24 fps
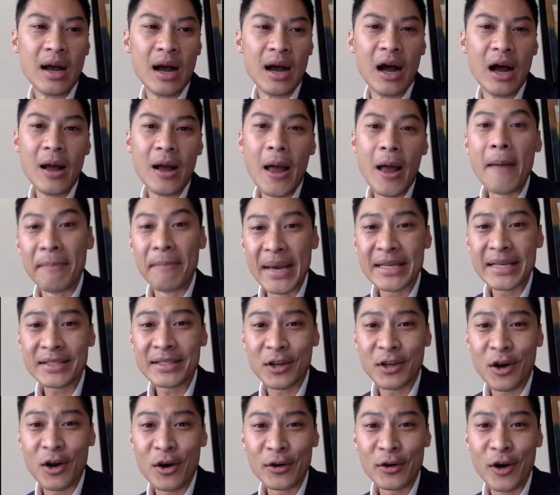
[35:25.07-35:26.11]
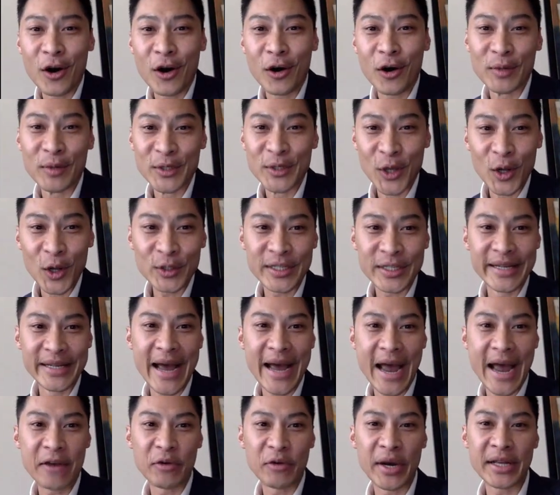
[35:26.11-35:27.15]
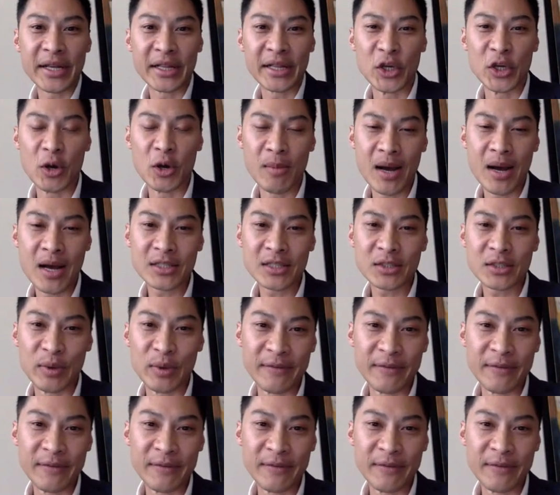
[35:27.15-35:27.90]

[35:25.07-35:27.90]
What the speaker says: And based on our results in high-grade gliomas,